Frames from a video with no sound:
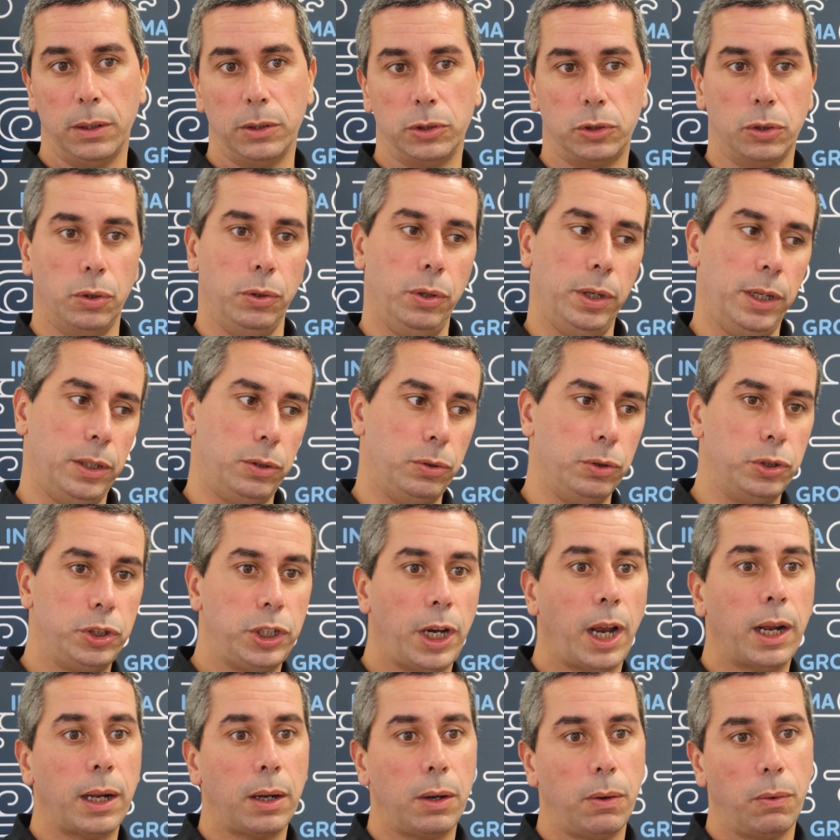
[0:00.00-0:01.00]
So you need to
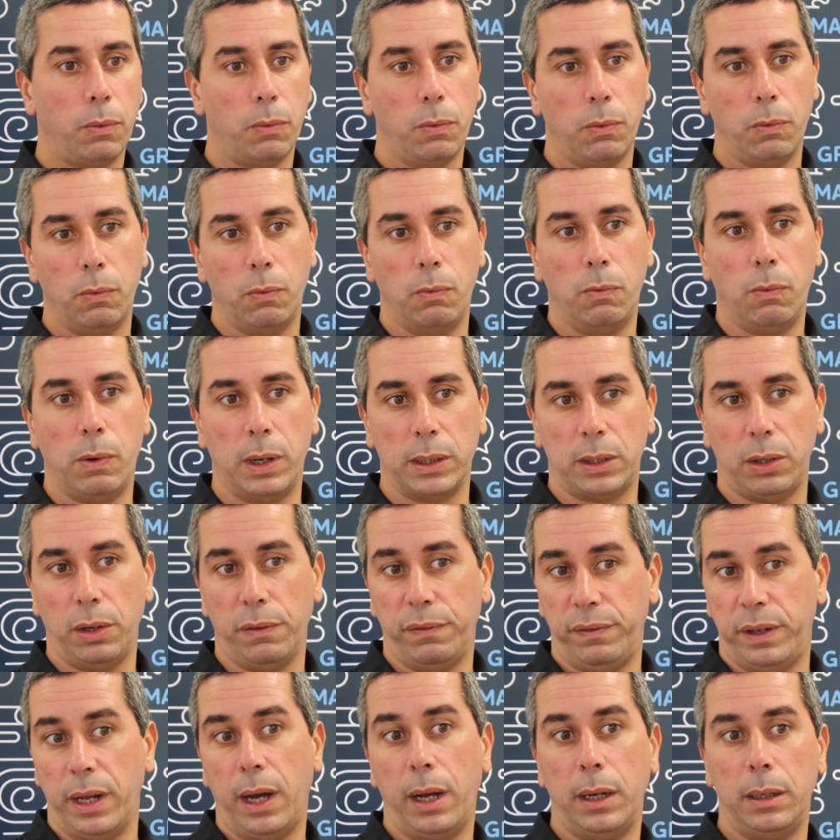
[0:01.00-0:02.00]
check what
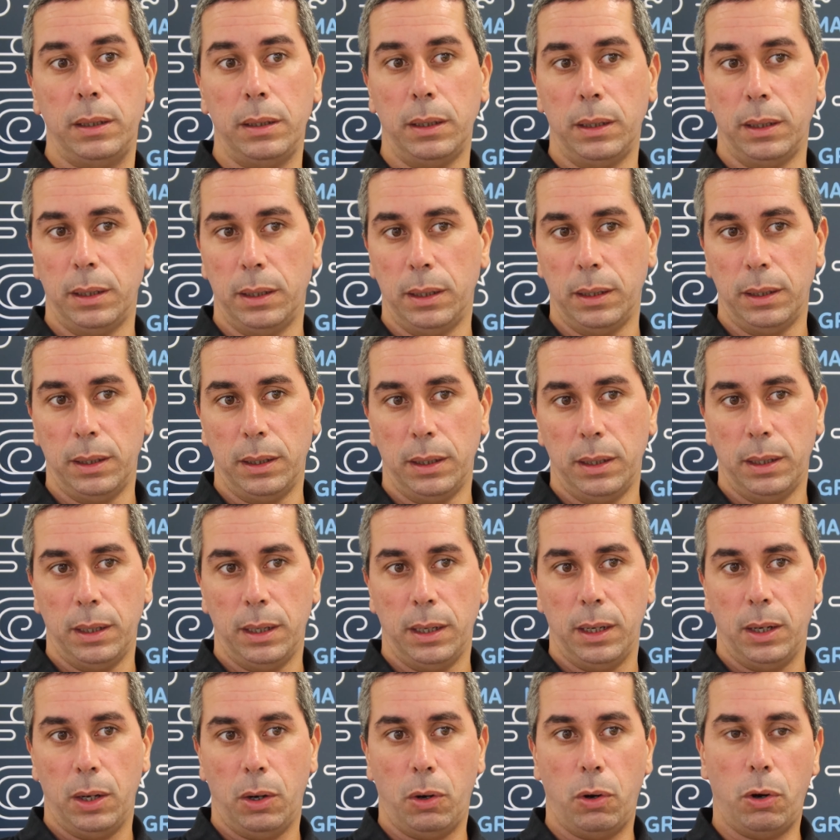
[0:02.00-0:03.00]
you've done
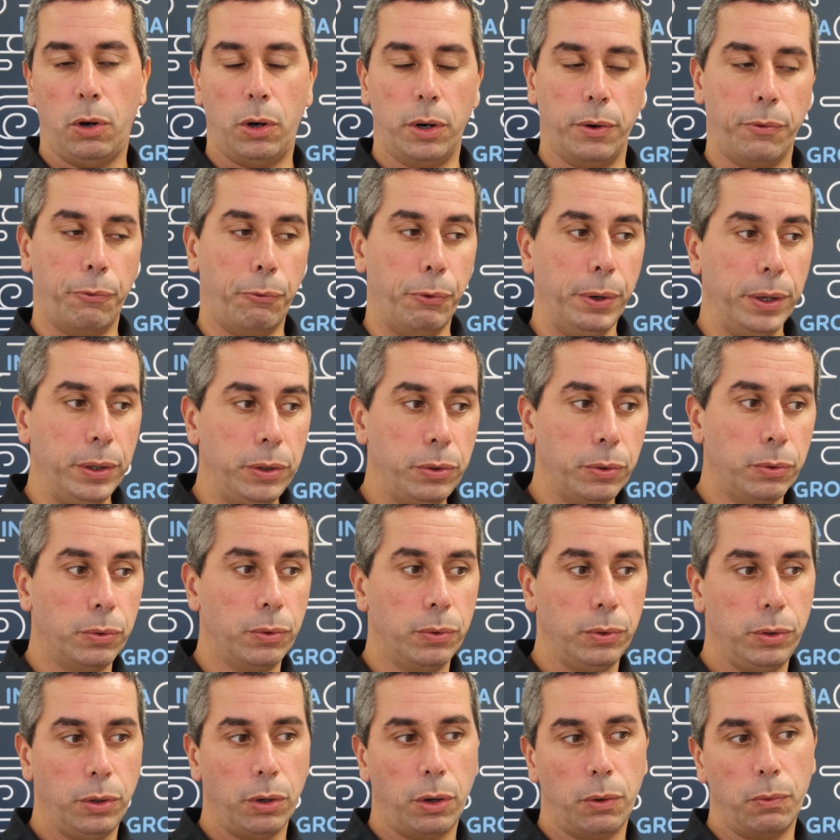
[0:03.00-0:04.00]
or
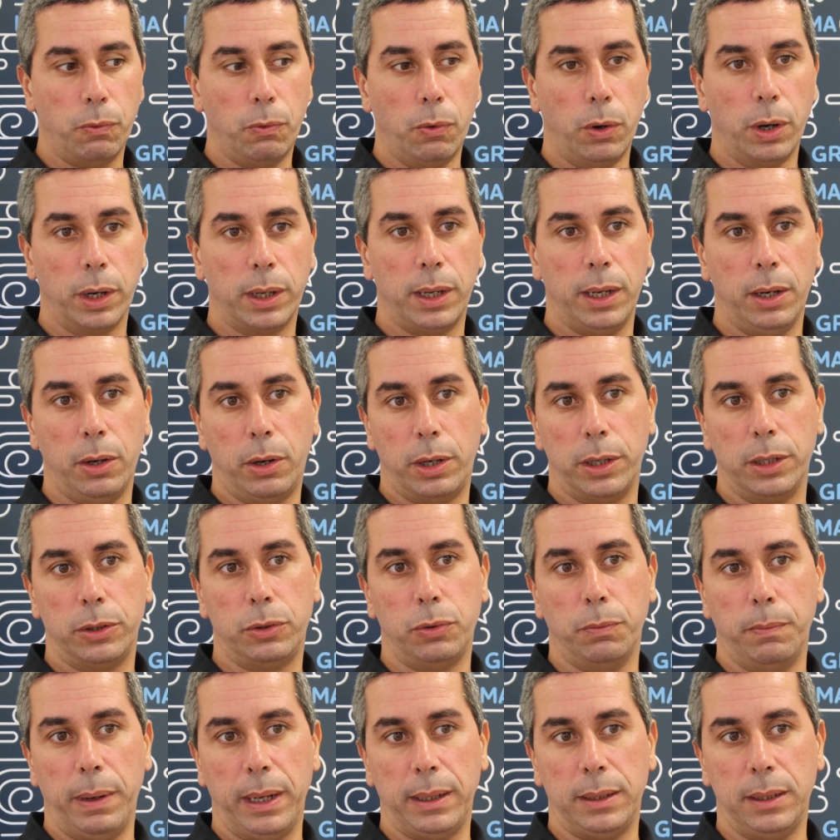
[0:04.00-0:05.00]
redo your work in order
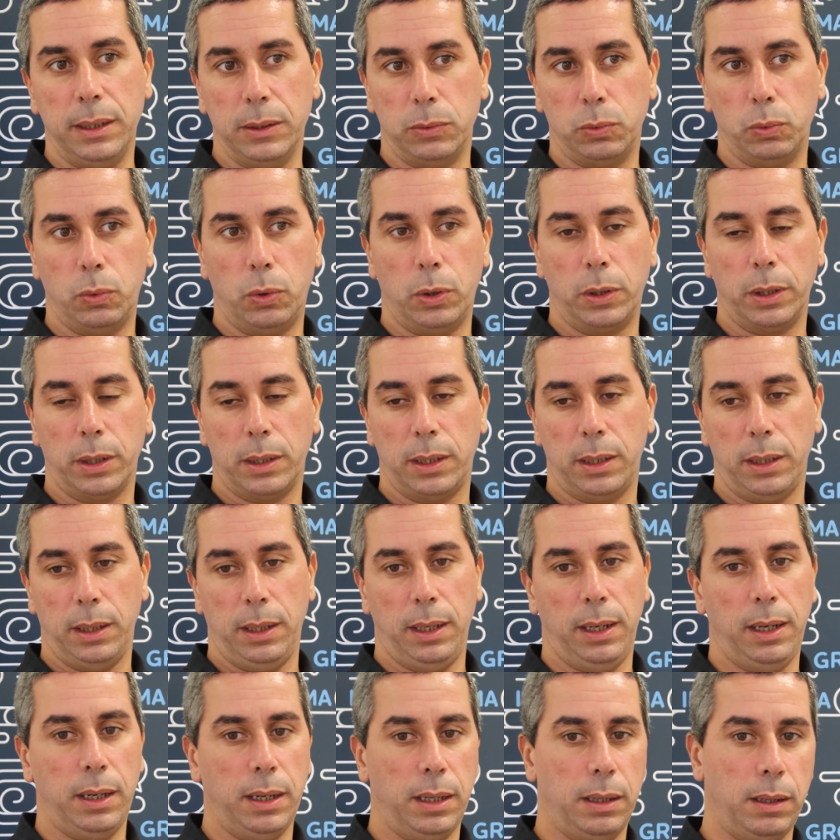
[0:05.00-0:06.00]
to make this work
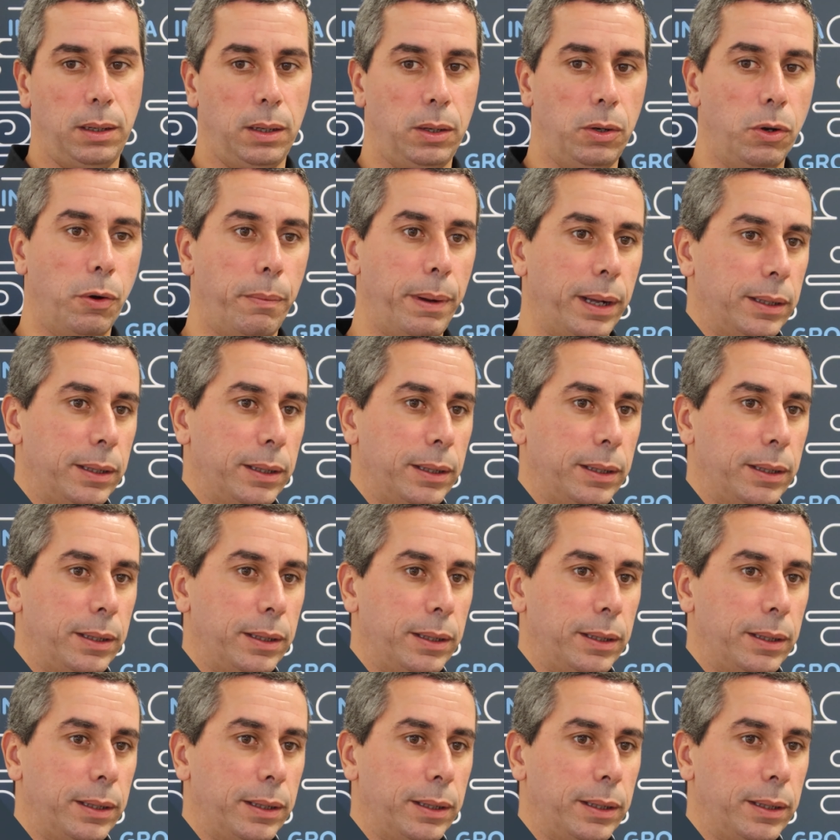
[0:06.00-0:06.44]
in no